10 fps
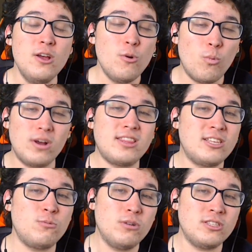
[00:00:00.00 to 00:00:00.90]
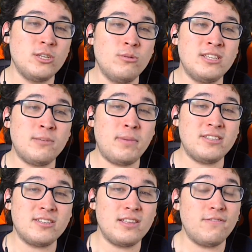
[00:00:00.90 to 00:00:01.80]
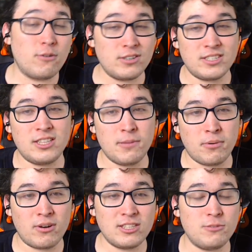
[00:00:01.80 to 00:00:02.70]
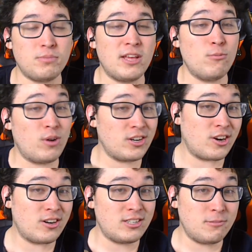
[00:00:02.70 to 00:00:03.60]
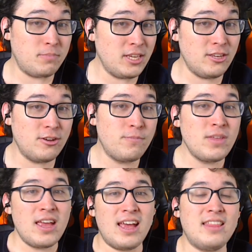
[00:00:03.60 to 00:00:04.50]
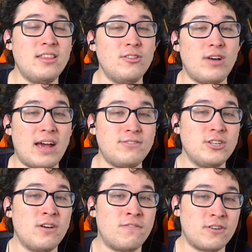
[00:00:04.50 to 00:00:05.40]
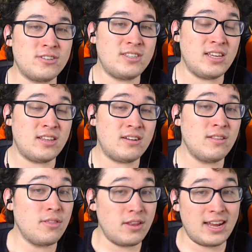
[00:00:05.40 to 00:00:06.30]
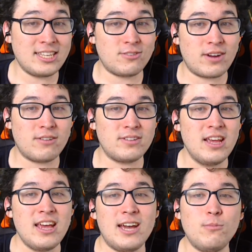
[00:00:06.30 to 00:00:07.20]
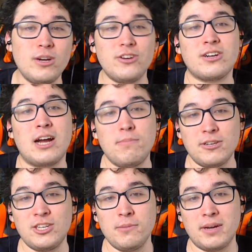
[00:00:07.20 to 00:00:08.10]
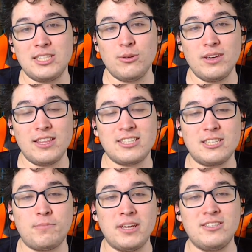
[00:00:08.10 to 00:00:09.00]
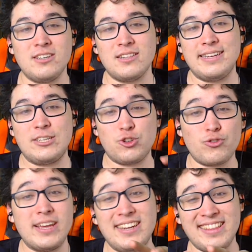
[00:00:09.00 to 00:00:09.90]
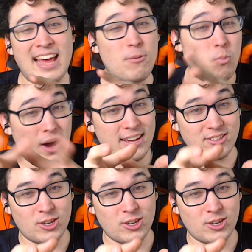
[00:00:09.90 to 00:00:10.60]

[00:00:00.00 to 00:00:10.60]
what this will do is it basically forces the opponent to play one card to beat you, and then they'll have to go first in the next round. And what you're accomplishing by doing this is basically trading that wild